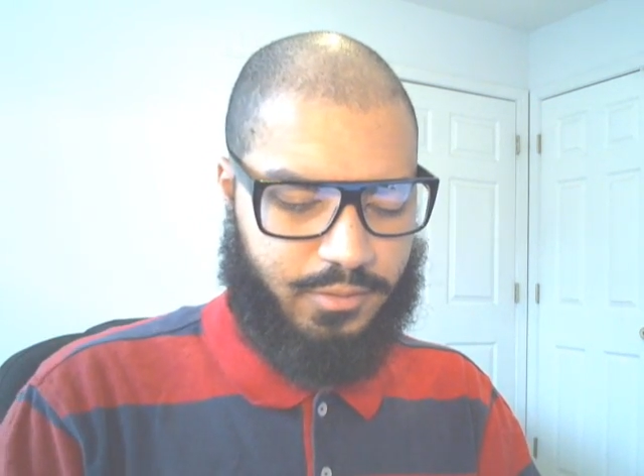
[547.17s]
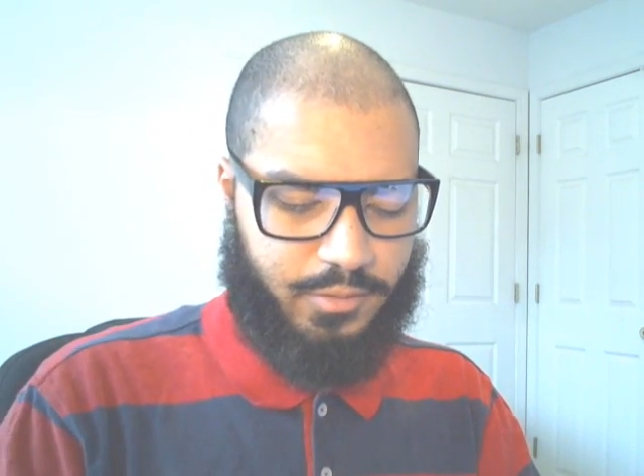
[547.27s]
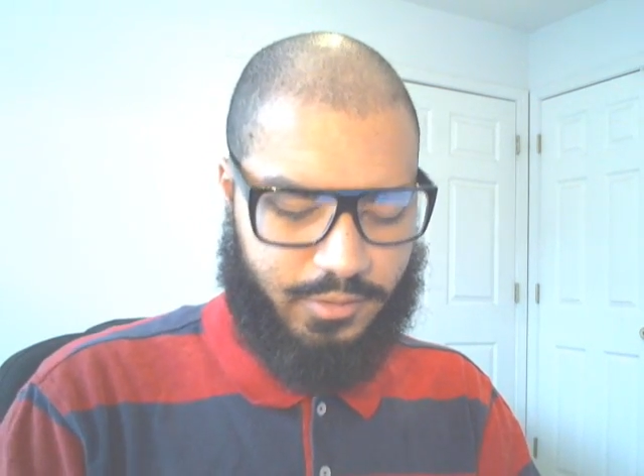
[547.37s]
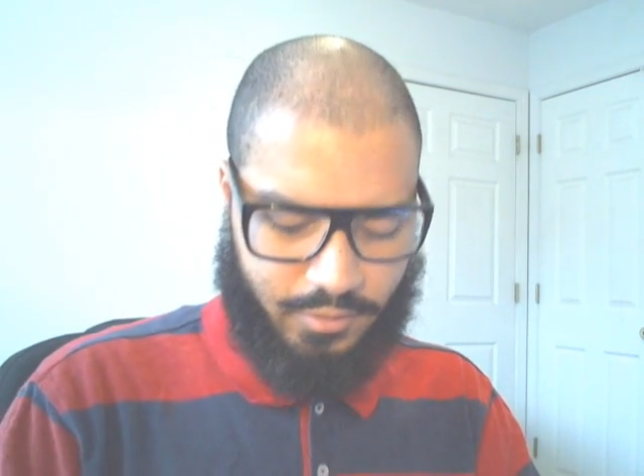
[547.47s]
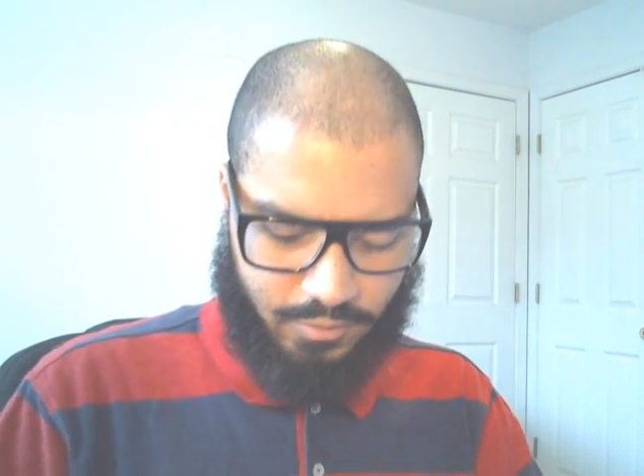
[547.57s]

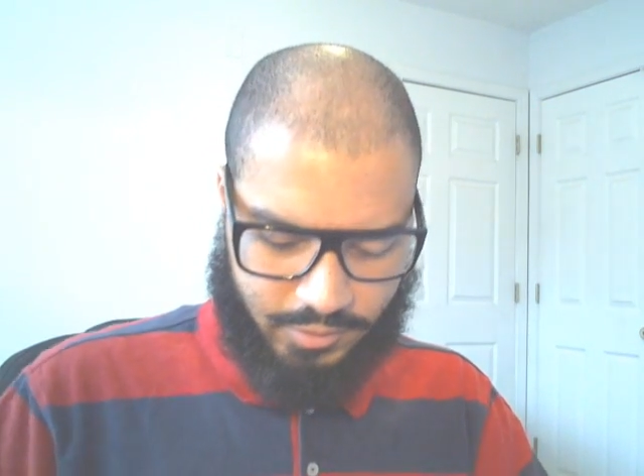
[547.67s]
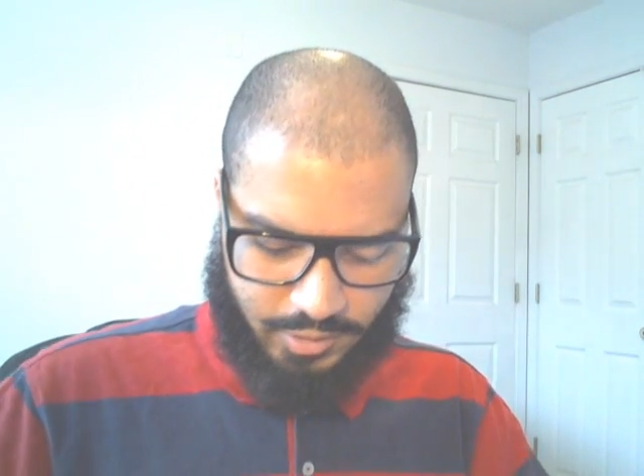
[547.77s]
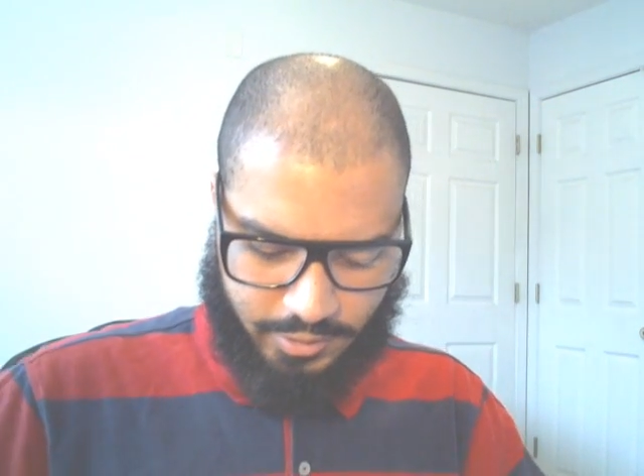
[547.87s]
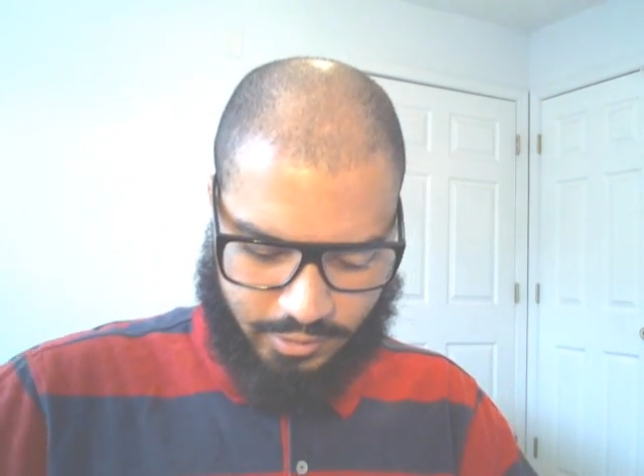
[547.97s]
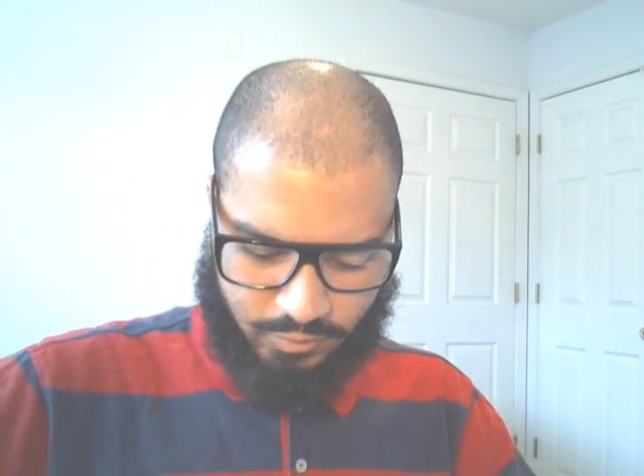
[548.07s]
Let's go on to
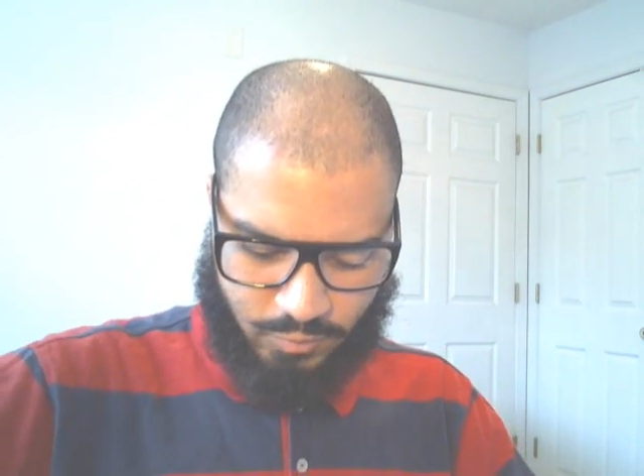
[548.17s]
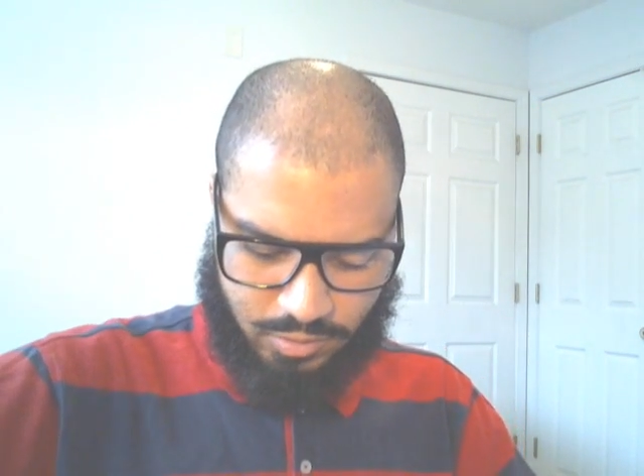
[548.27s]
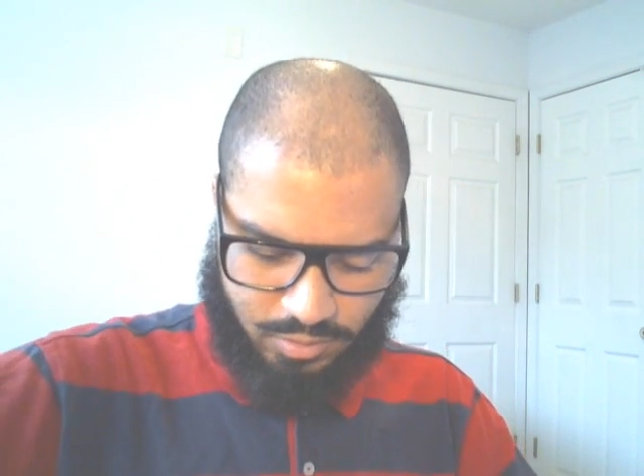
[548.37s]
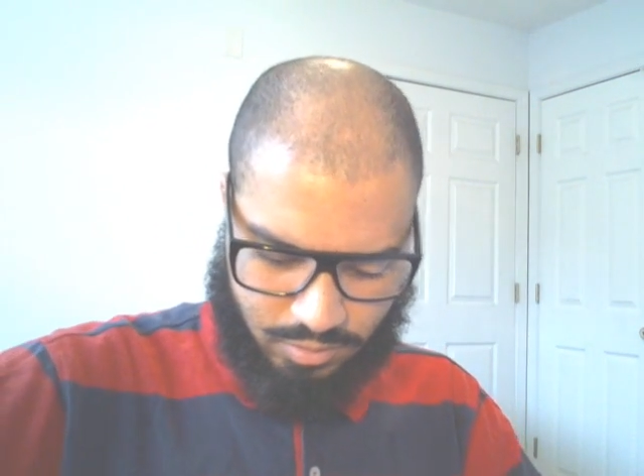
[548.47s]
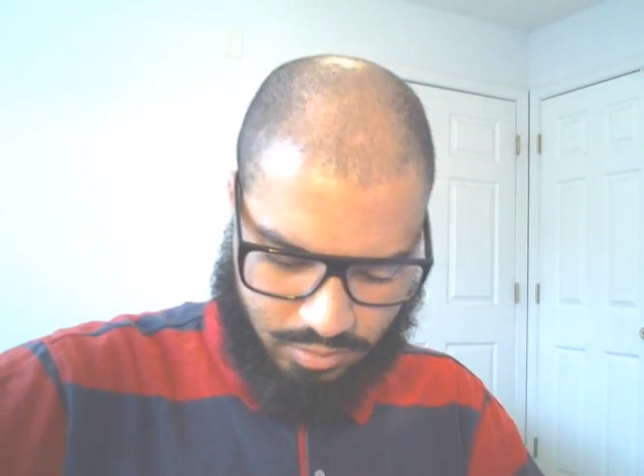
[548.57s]
the next
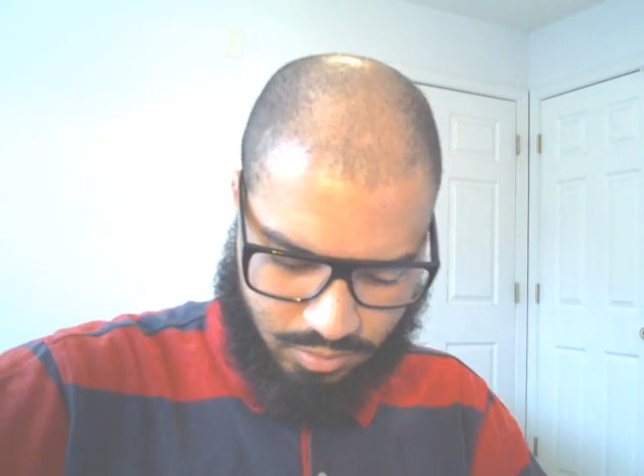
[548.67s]
one.